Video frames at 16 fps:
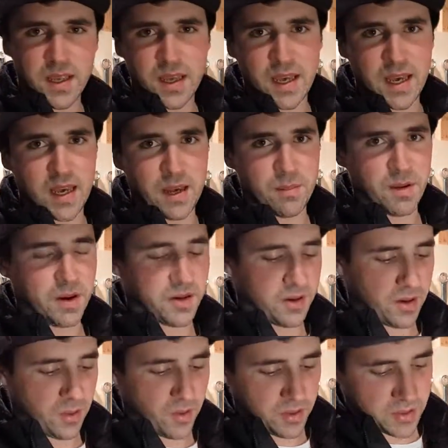I don't
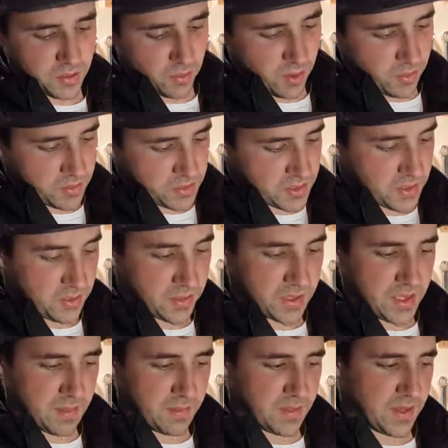know what DeWalt was doing
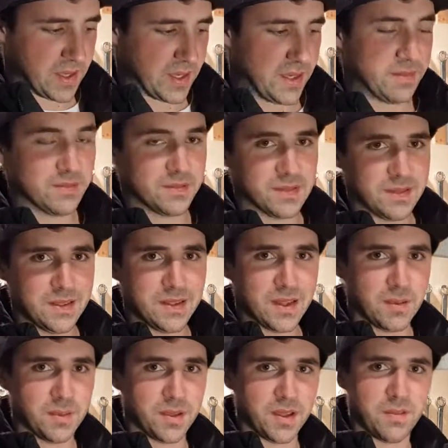there, but I
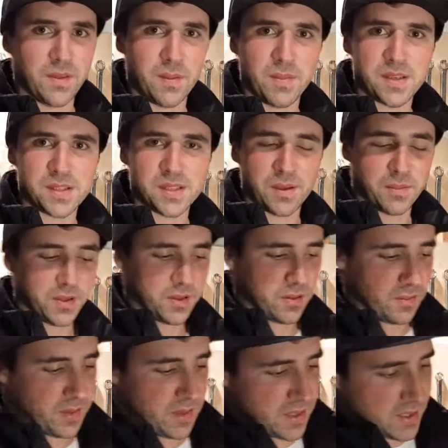believe they messed up a little
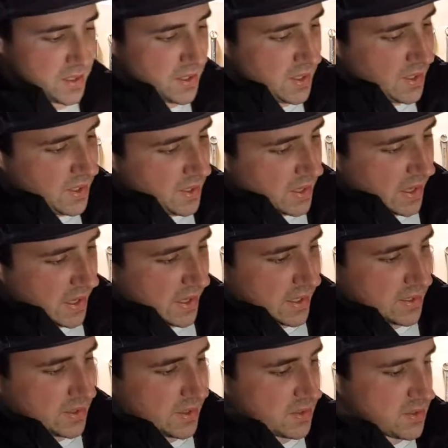bit
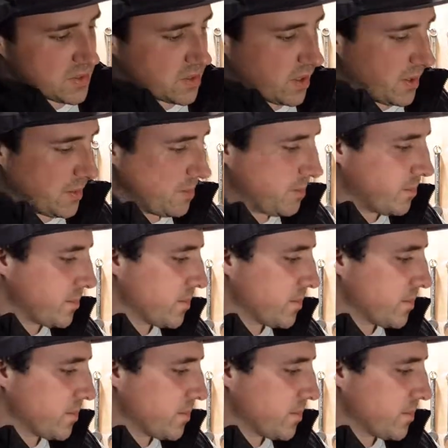in the design.